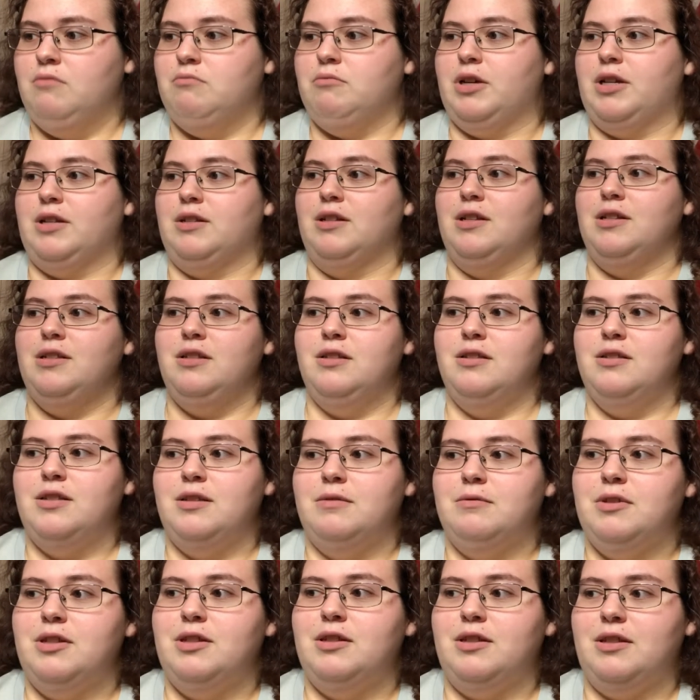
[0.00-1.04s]
But unless it's
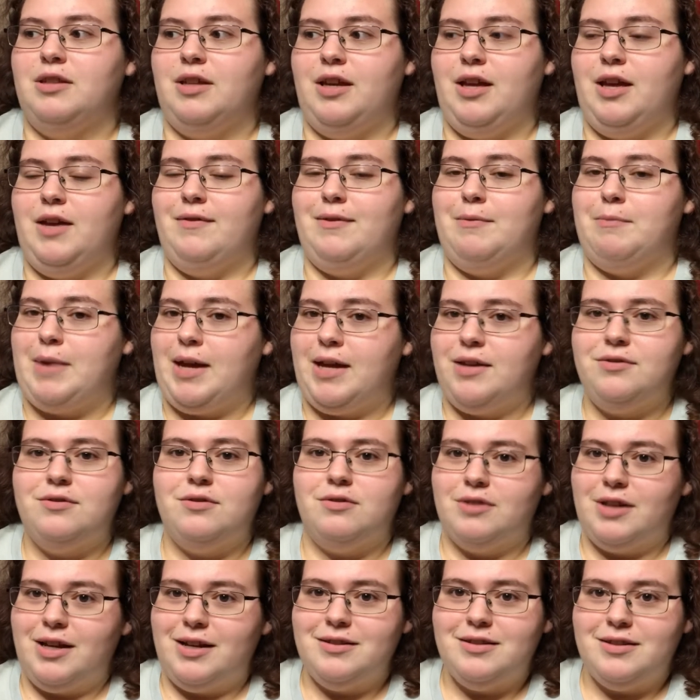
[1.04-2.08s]
something that they have a
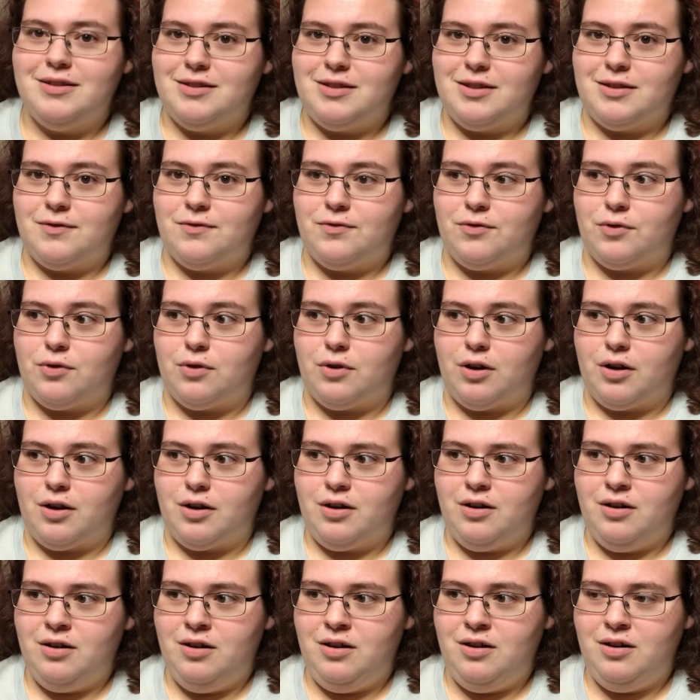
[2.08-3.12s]
master licensing for,
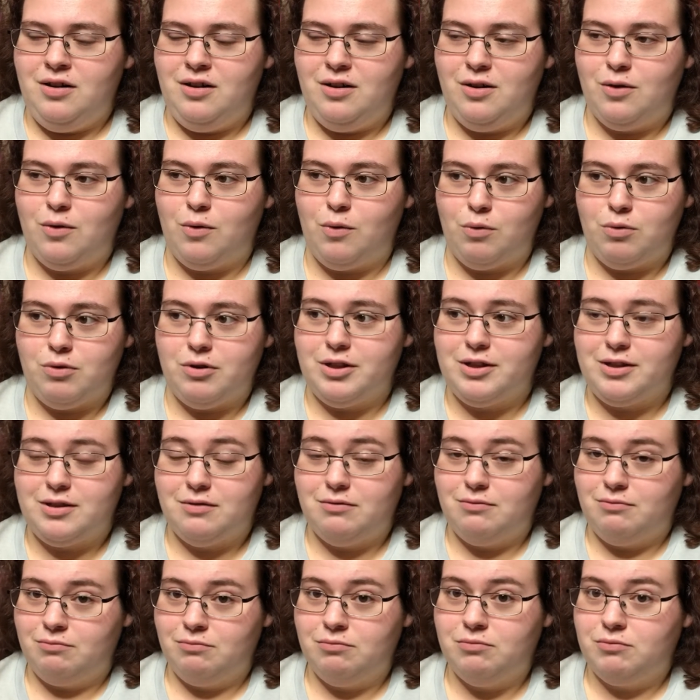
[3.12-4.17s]
or it's
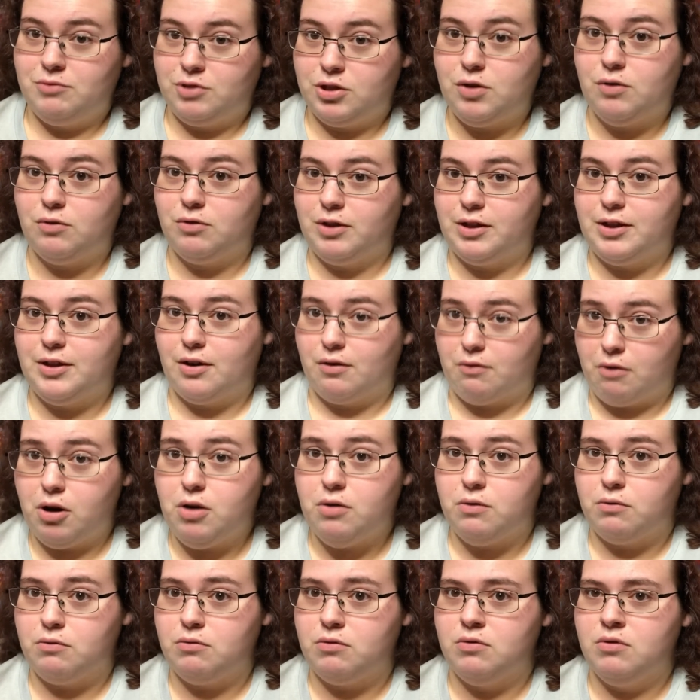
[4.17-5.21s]
totally their
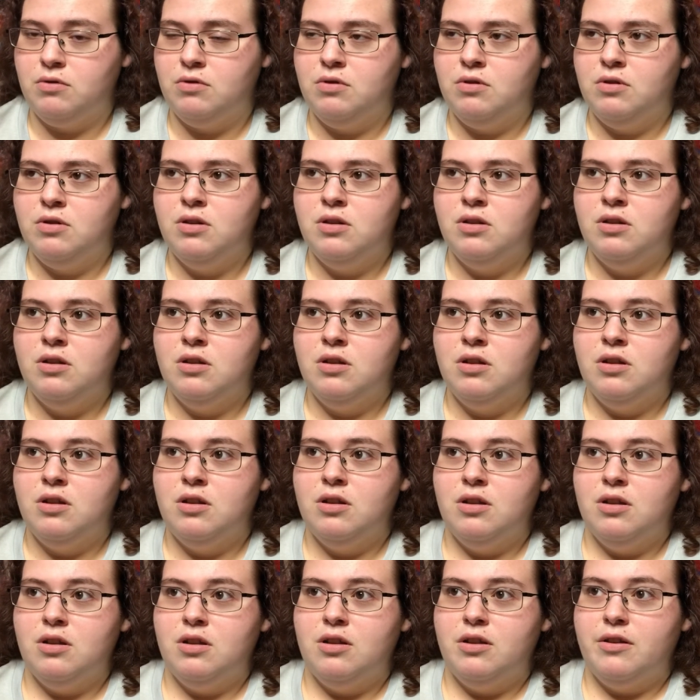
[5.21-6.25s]
own,
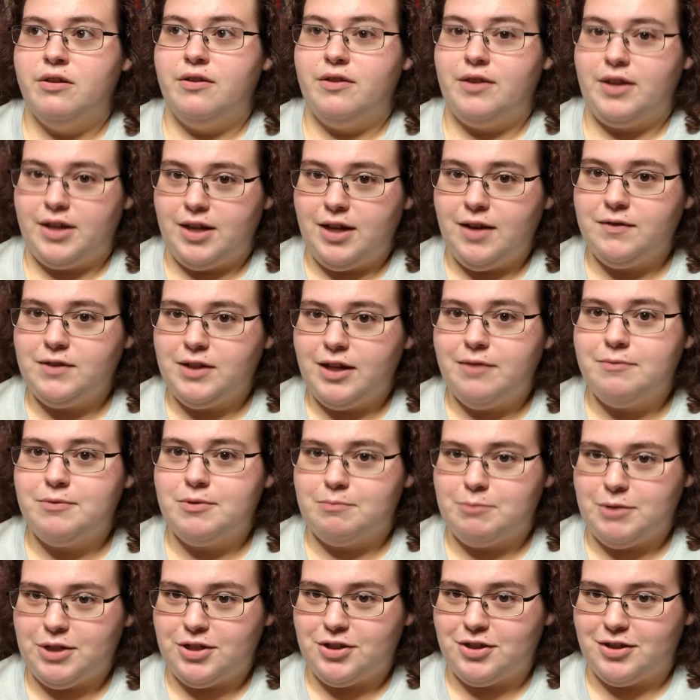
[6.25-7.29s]
they have to have
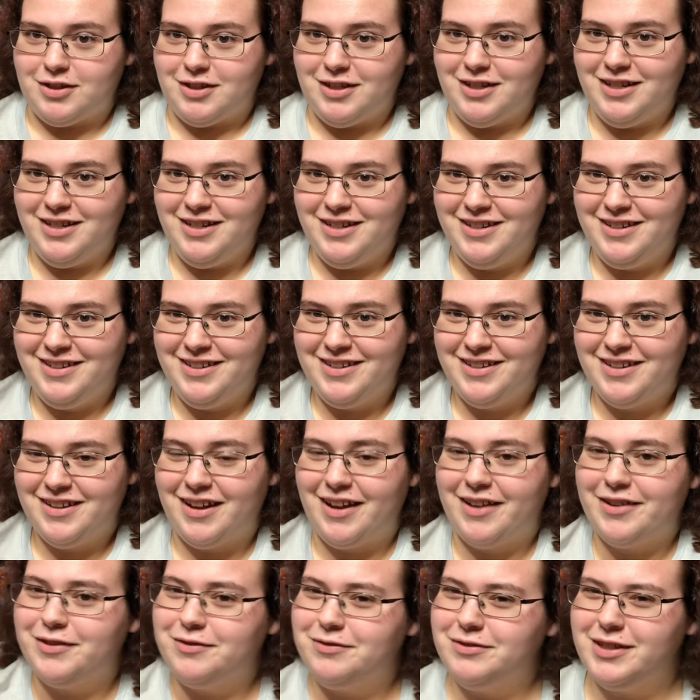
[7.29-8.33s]
permission.
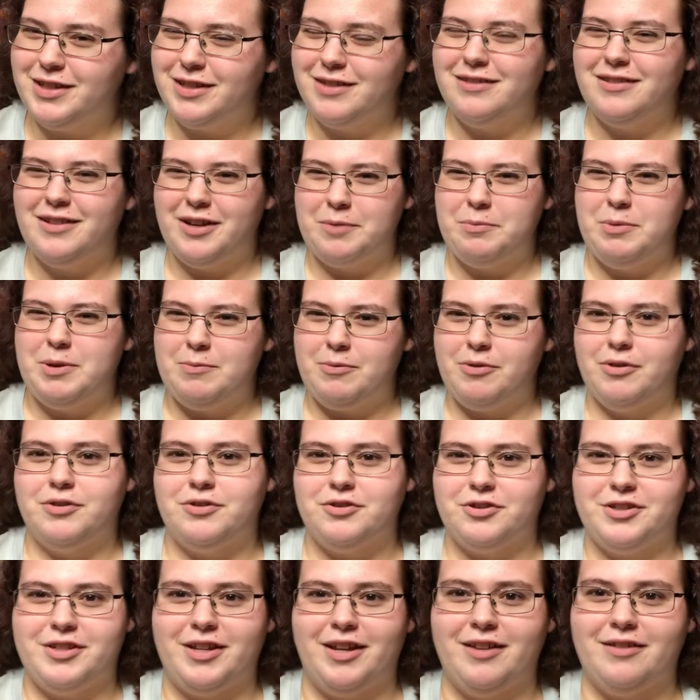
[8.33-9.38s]
I don't think a lot of people
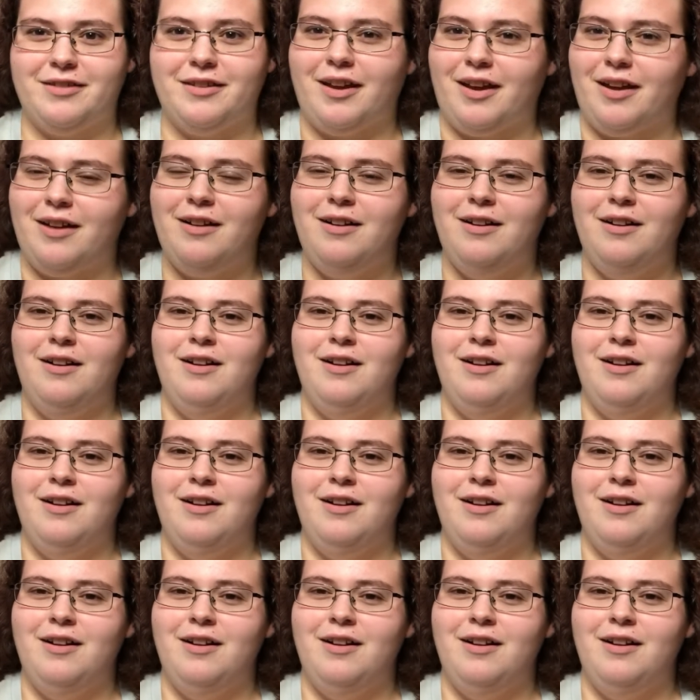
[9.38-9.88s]
understand that.